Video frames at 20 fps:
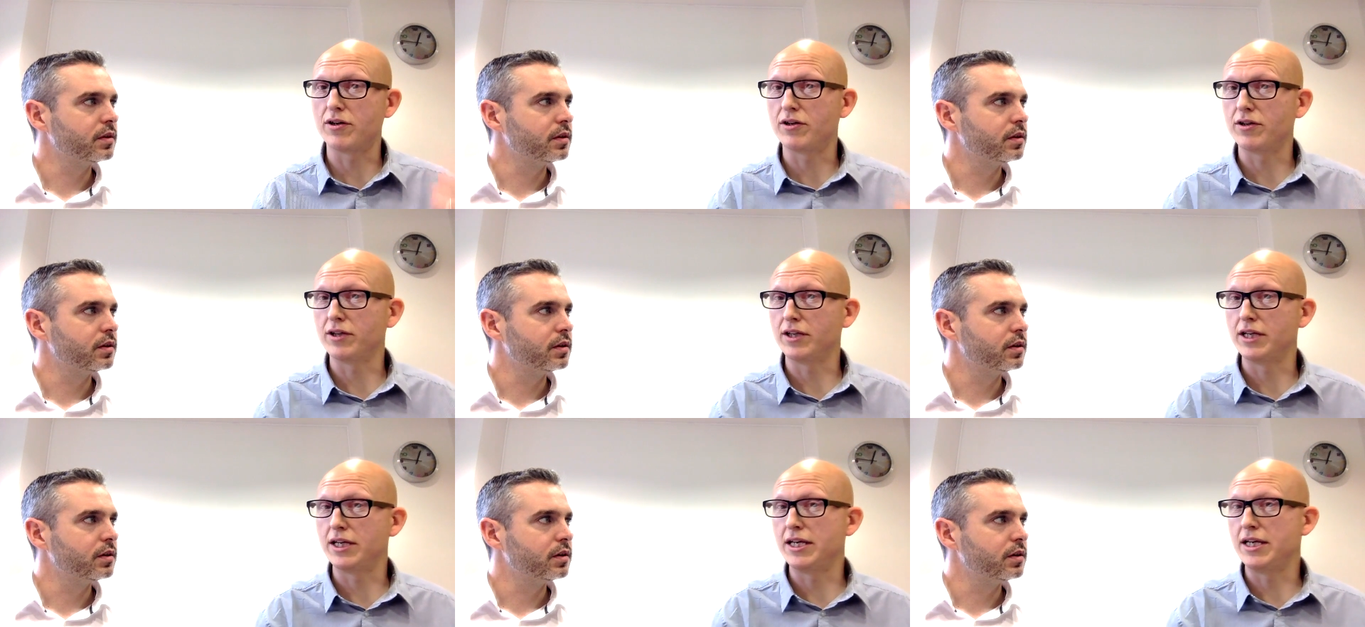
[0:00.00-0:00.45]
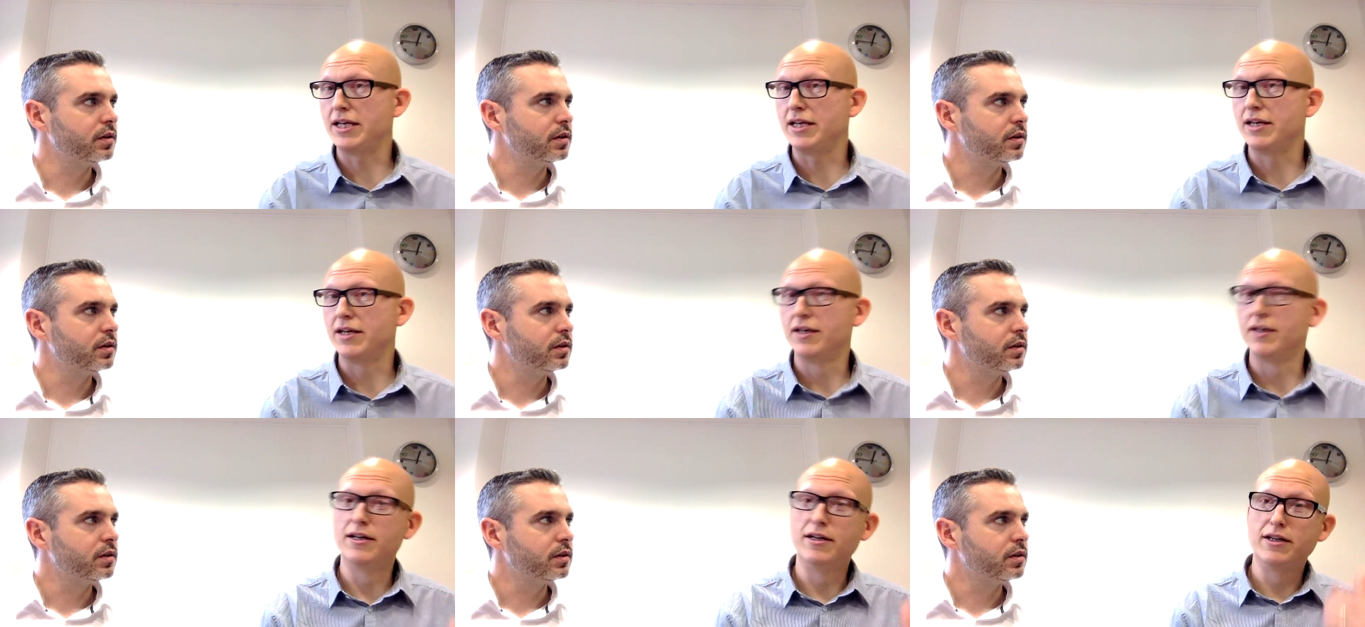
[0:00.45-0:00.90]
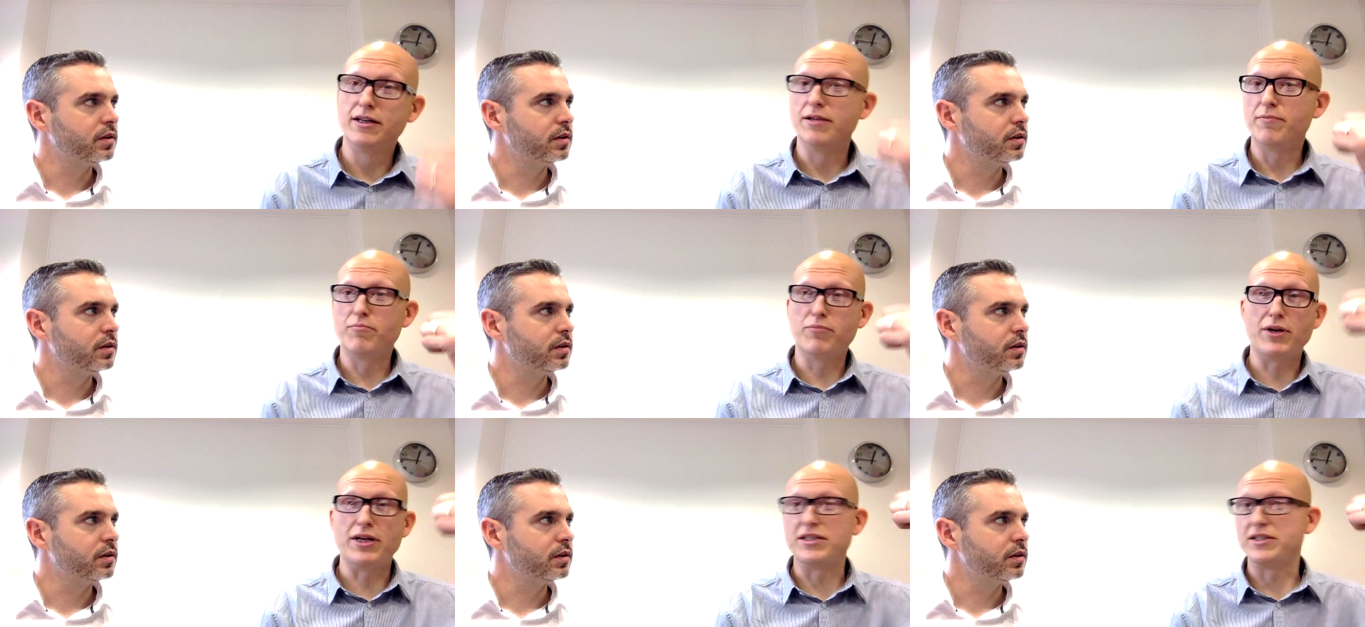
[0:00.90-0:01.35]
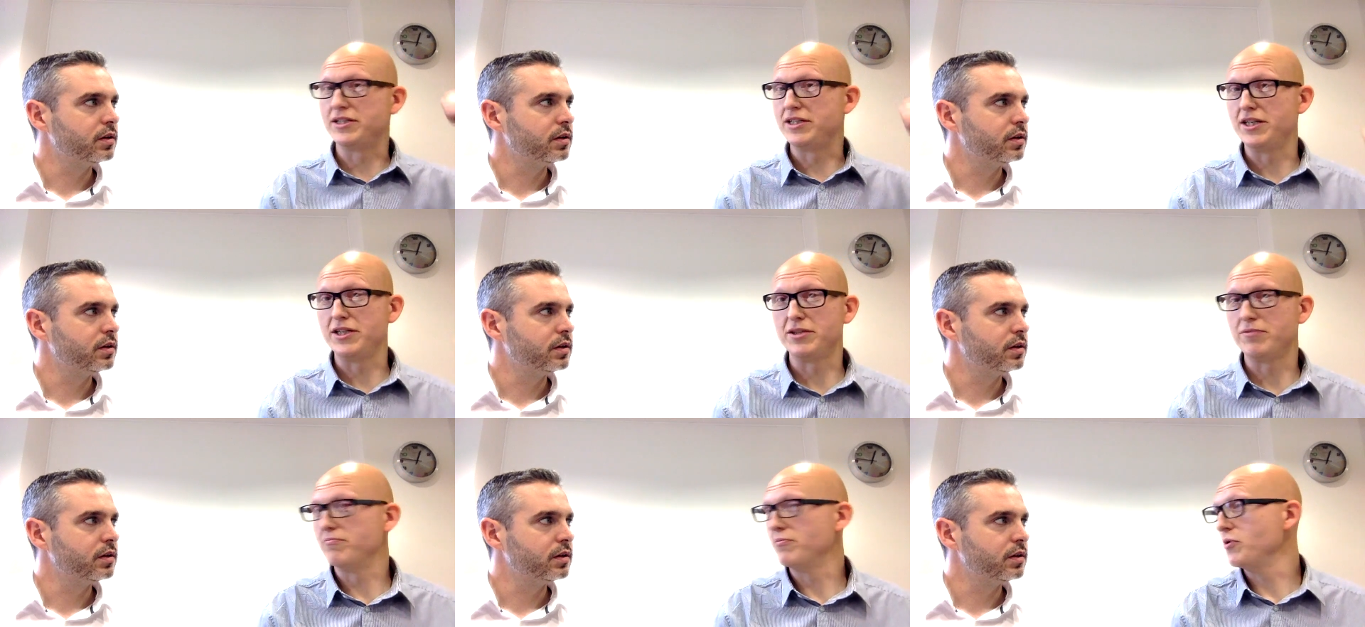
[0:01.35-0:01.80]
Speaker 1: on the
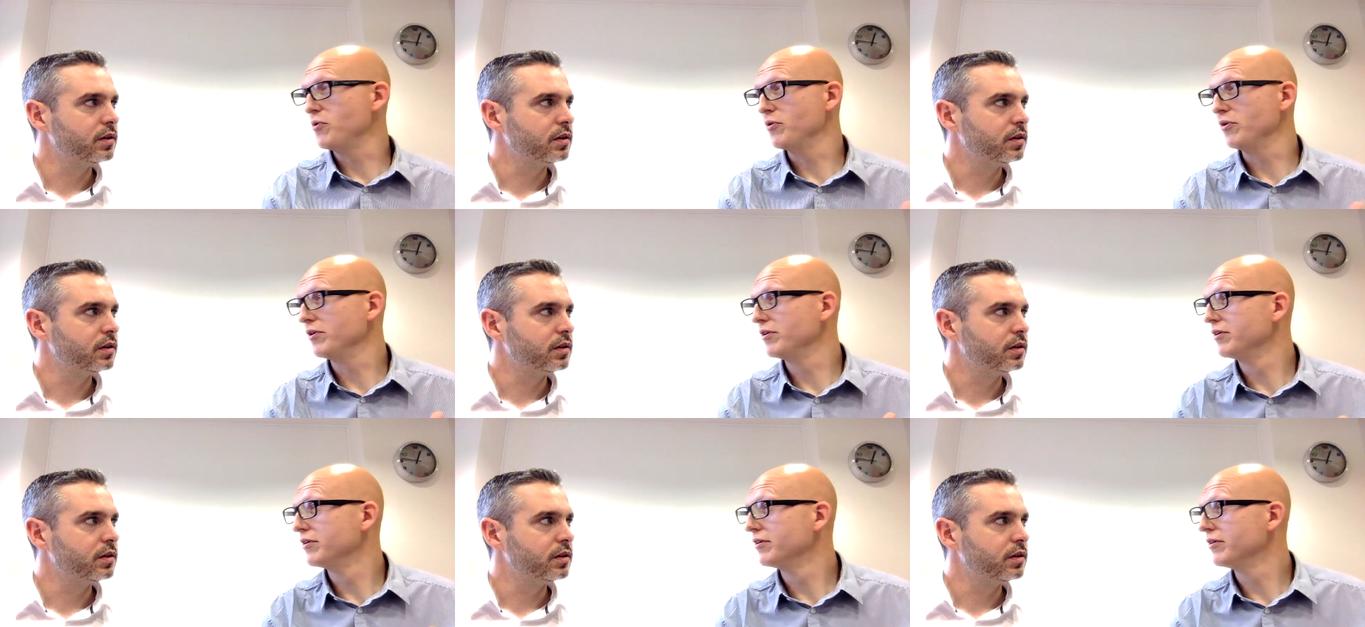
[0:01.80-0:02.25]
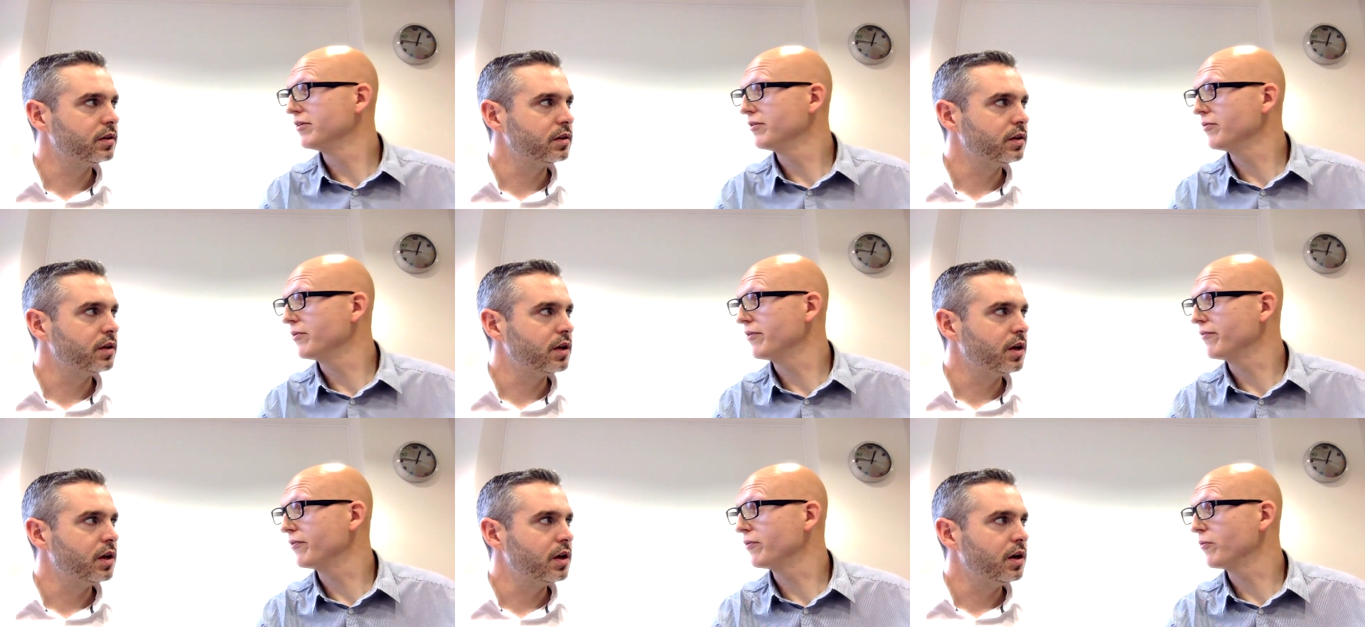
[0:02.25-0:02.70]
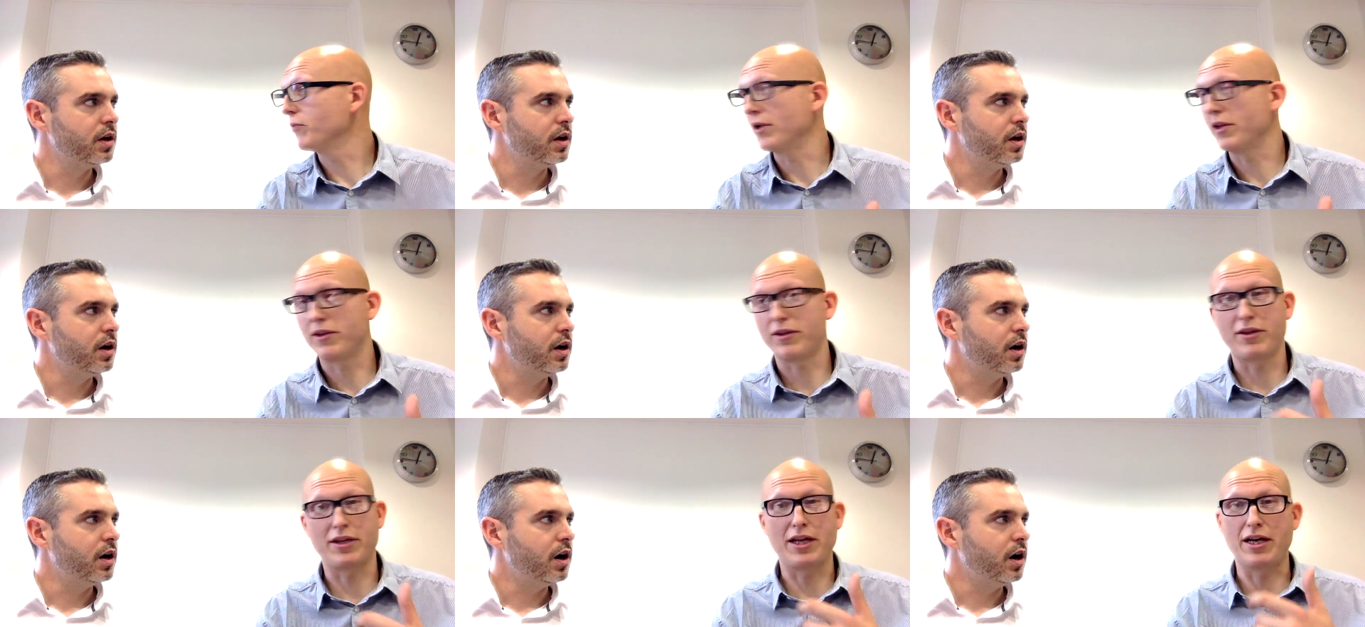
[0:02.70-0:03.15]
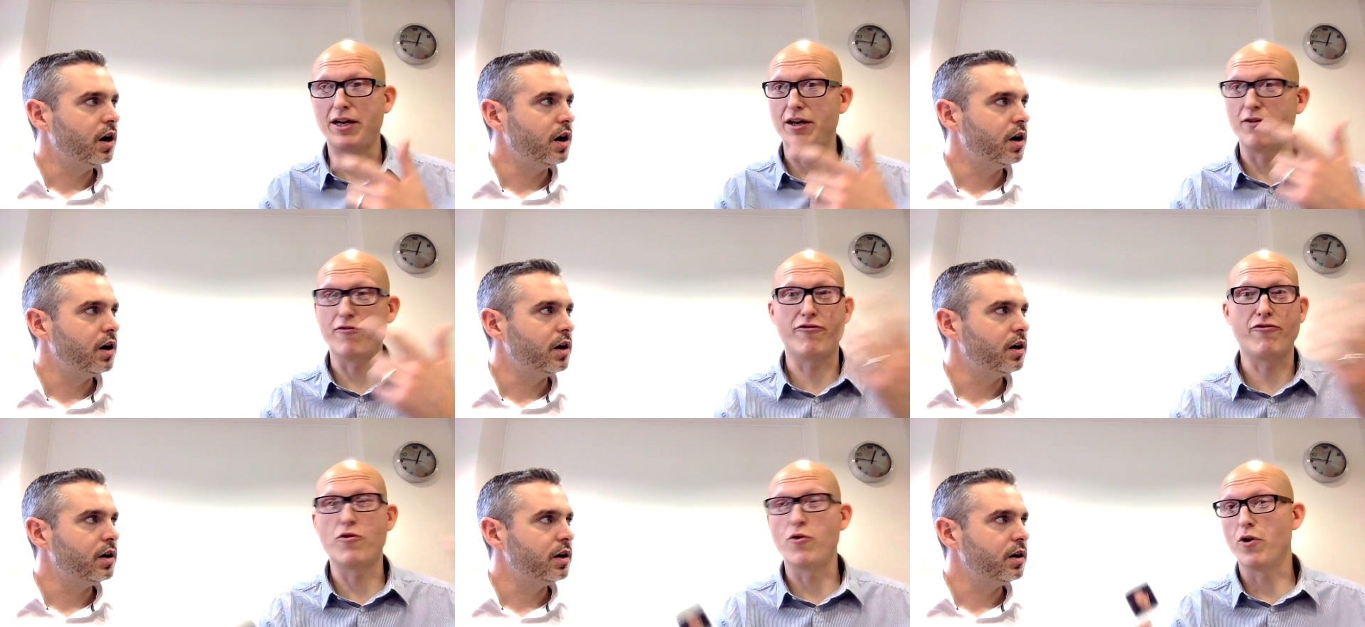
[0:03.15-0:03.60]
presentation board or whatever with uh,
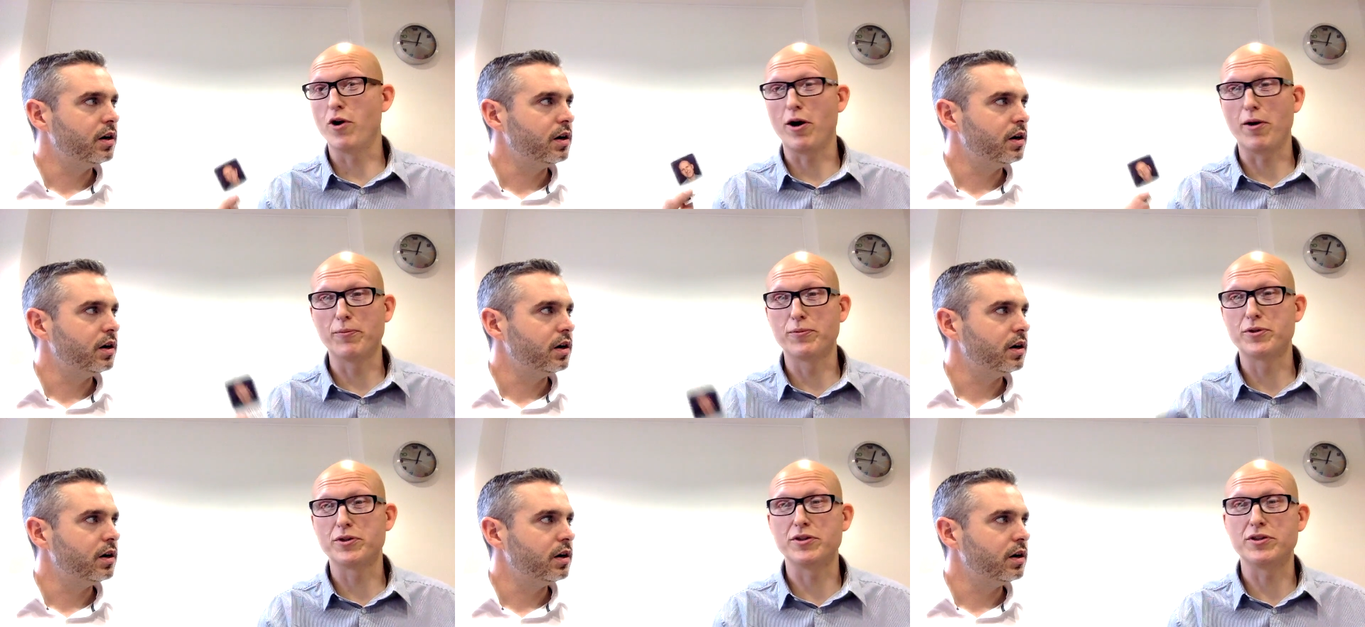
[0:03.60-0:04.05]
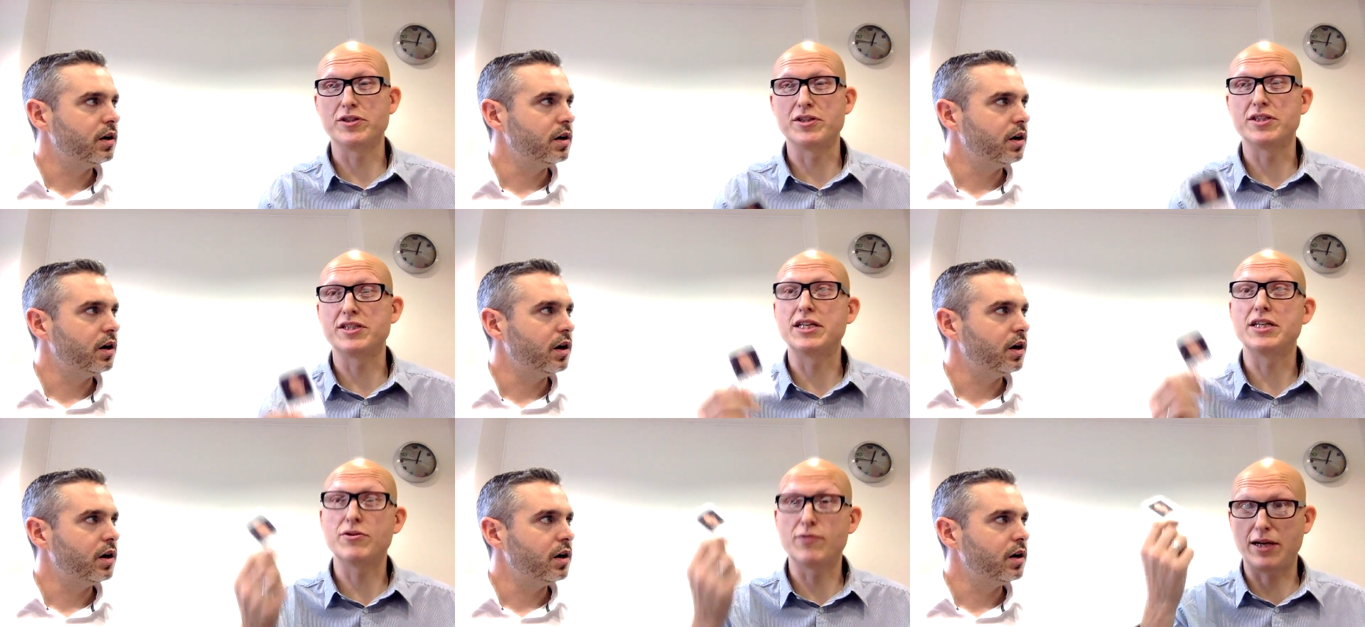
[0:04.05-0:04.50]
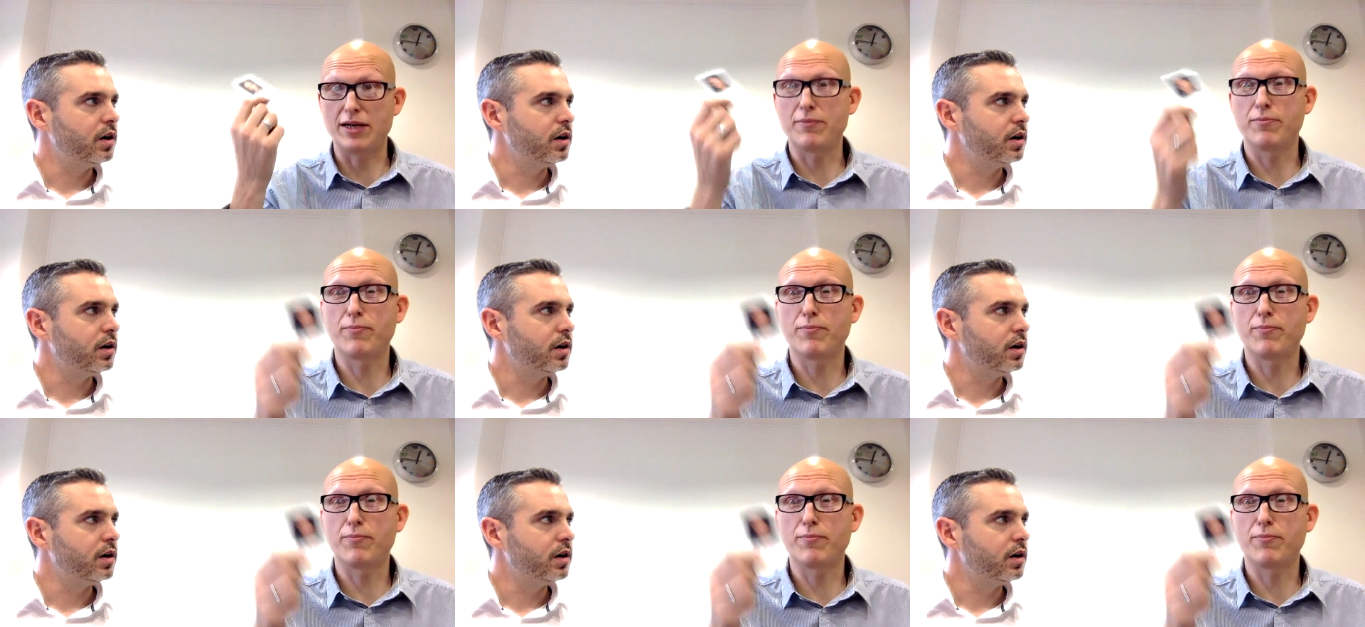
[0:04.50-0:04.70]
four options and says, right,